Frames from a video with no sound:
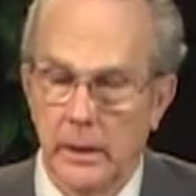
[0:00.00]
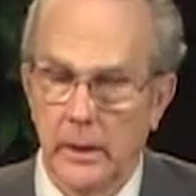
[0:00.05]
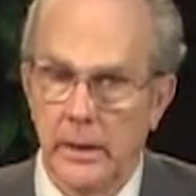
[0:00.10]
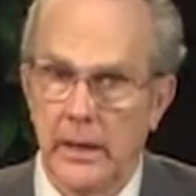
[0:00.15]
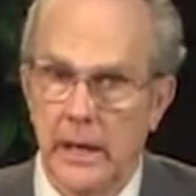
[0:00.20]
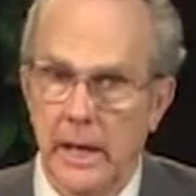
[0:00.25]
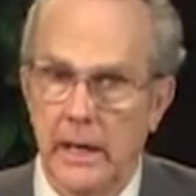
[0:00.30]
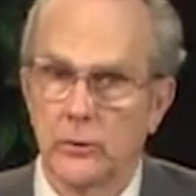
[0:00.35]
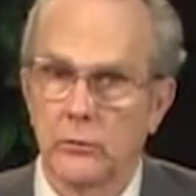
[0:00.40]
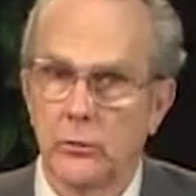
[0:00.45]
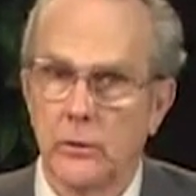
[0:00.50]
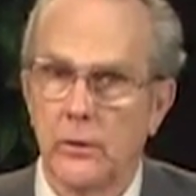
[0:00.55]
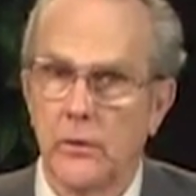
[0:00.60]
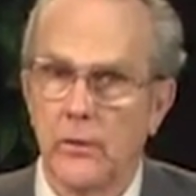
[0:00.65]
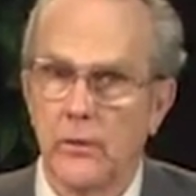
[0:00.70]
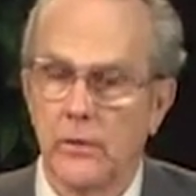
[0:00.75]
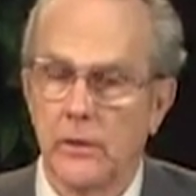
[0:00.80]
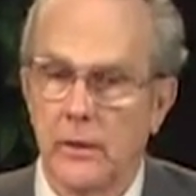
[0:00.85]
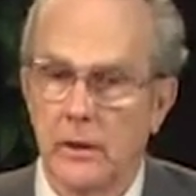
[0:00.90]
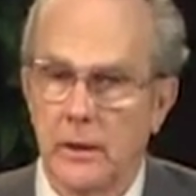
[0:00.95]
Nazareth
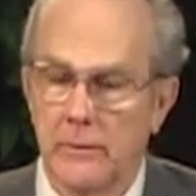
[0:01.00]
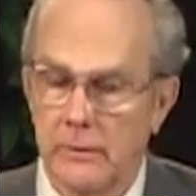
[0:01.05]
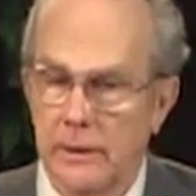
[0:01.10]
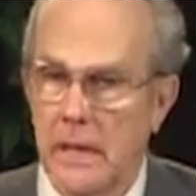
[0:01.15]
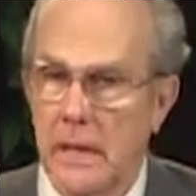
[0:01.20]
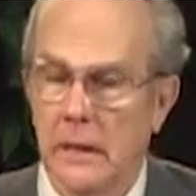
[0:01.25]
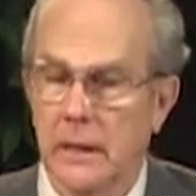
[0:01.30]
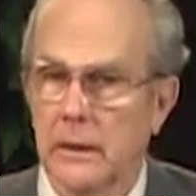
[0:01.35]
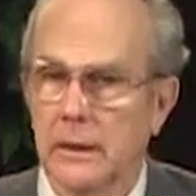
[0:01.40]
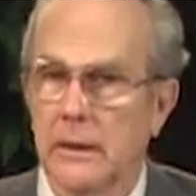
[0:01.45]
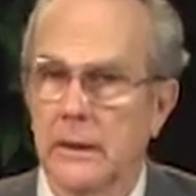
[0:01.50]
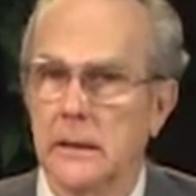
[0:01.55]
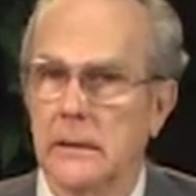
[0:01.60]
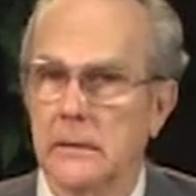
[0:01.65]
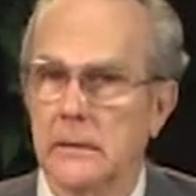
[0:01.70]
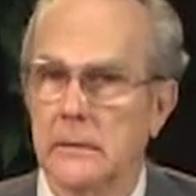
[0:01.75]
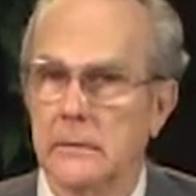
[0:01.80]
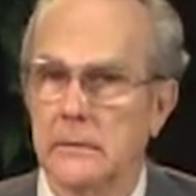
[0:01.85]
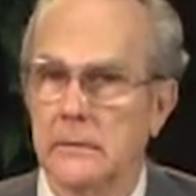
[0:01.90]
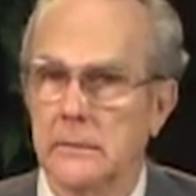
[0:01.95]
of Galilee.
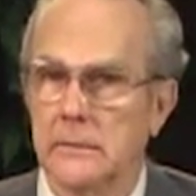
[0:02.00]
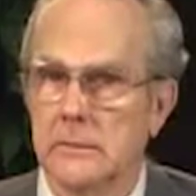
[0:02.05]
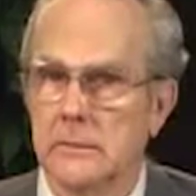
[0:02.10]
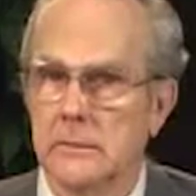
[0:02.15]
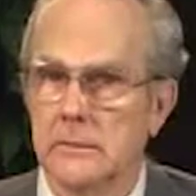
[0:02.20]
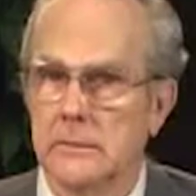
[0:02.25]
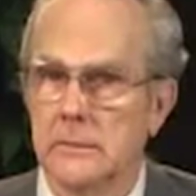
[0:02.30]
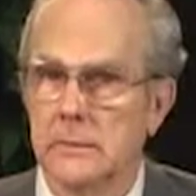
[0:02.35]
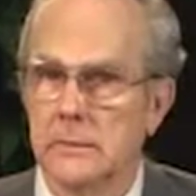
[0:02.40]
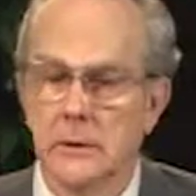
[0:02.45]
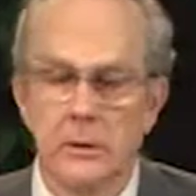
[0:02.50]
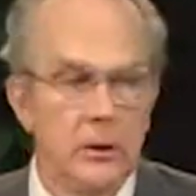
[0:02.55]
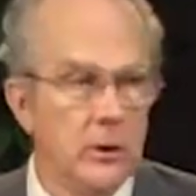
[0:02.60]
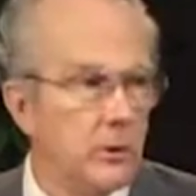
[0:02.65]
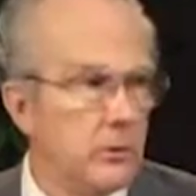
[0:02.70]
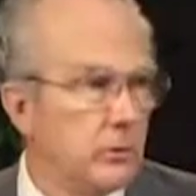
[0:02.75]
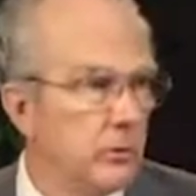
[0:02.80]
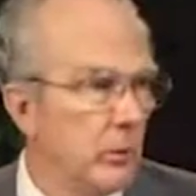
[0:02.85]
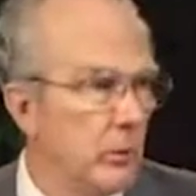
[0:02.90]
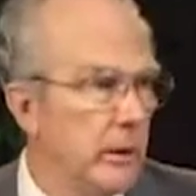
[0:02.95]

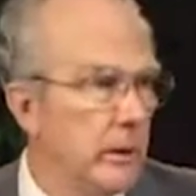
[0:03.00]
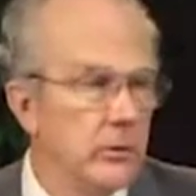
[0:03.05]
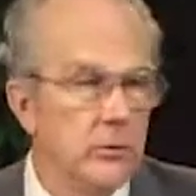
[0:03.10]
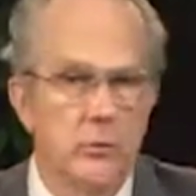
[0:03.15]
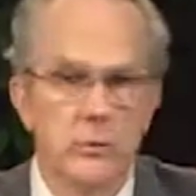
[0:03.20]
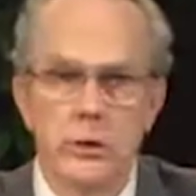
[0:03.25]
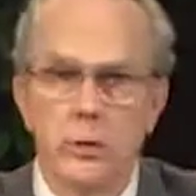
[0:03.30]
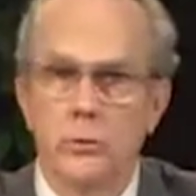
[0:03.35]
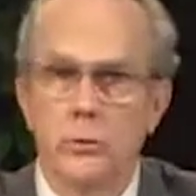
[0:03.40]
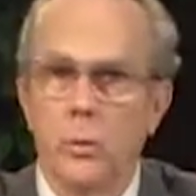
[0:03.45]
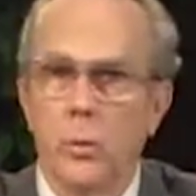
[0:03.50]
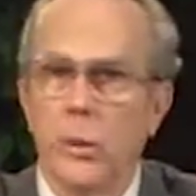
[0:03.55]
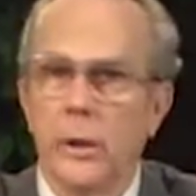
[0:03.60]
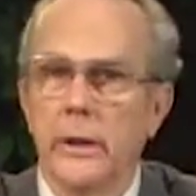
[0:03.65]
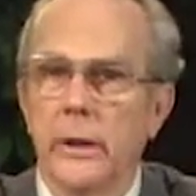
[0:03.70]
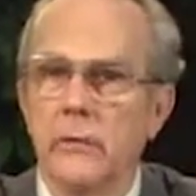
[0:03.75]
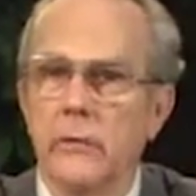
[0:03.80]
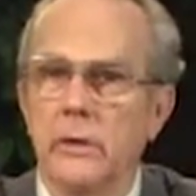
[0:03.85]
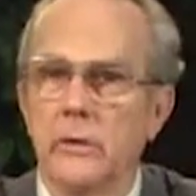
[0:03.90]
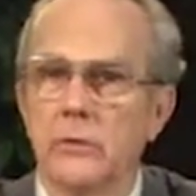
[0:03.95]
So he's just
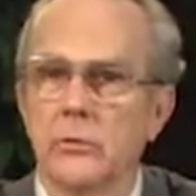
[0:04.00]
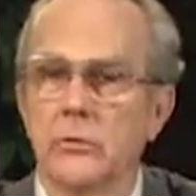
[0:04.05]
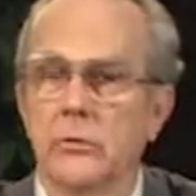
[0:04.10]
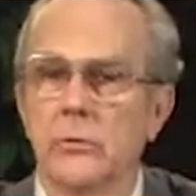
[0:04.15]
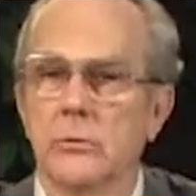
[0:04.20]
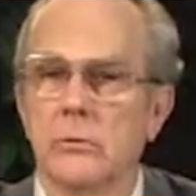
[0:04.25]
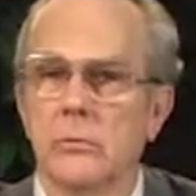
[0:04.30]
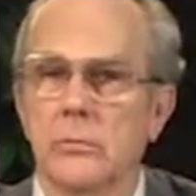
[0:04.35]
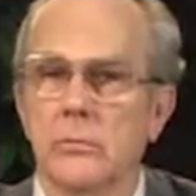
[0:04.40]
one of us.